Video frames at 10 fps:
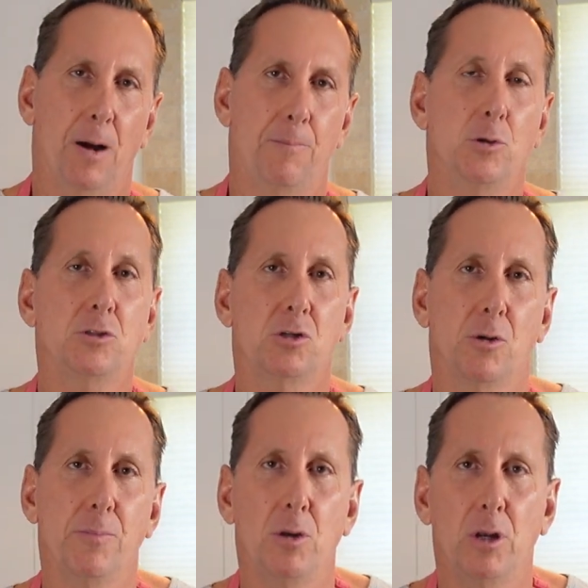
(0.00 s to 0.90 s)
boost your
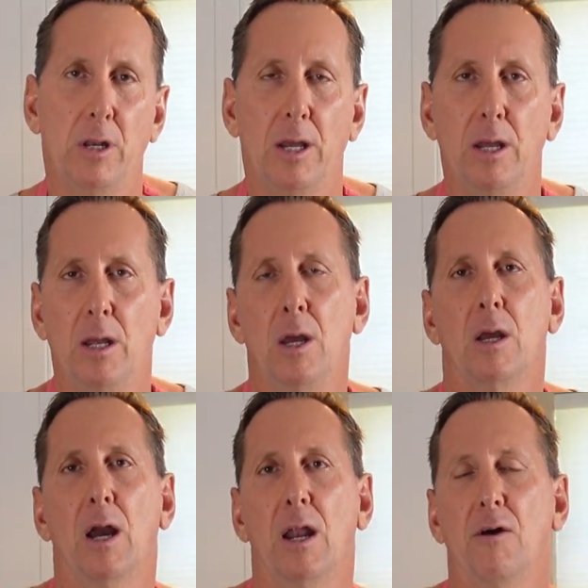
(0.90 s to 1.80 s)
immunity,
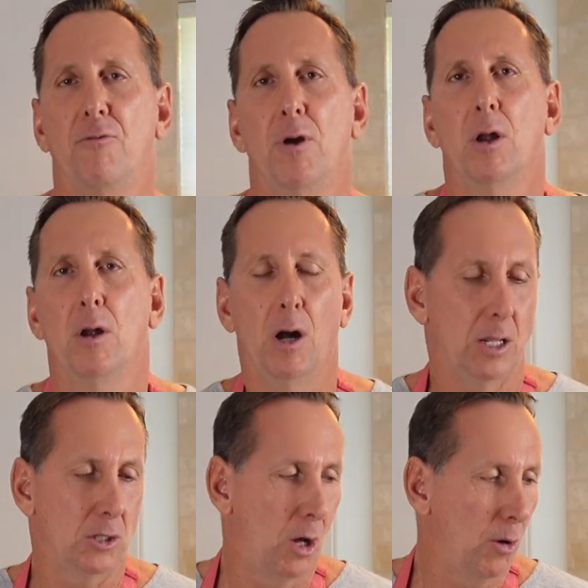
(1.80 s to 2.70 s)
kind of
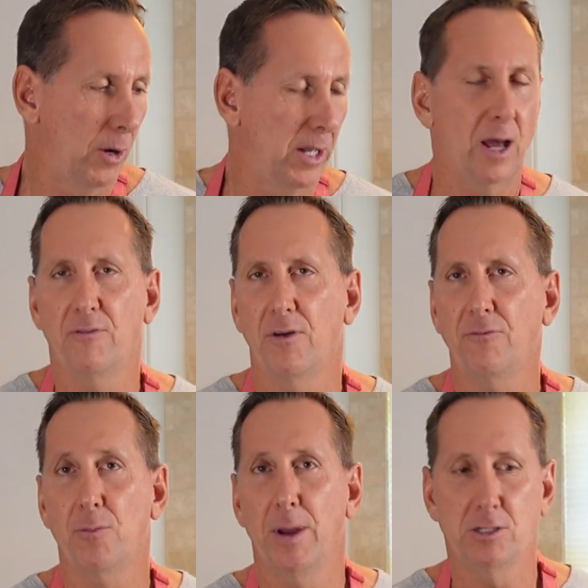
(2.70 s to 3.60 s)
lower any kind of
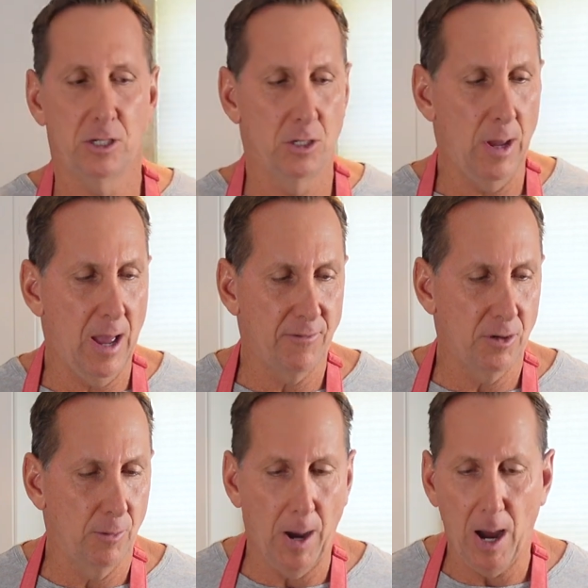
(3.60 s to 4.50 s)
inflammation you have in
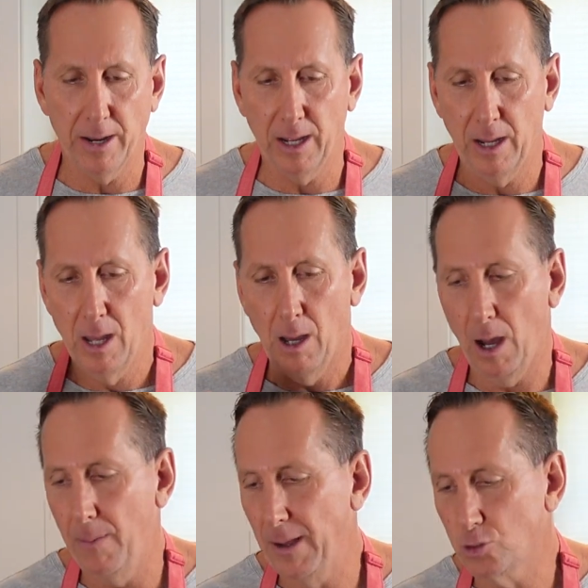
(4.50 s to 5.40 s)
your body,
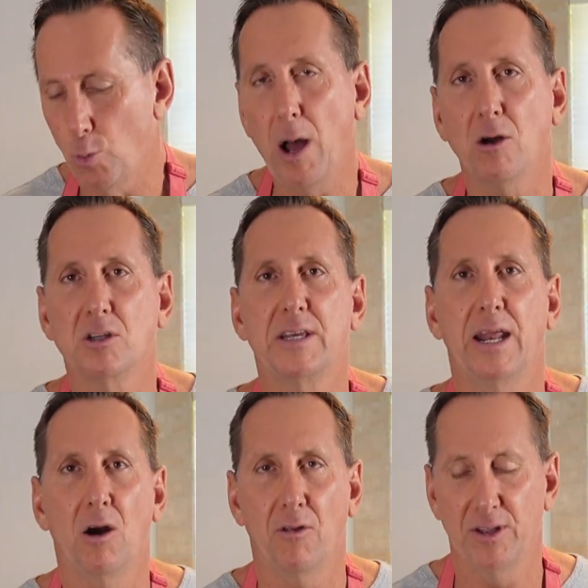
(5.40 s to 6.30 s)
as well as
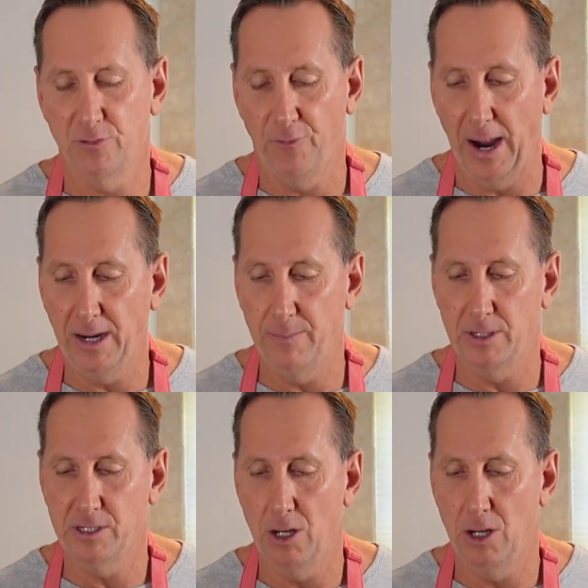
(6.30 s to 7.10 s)
getting all these vitamins.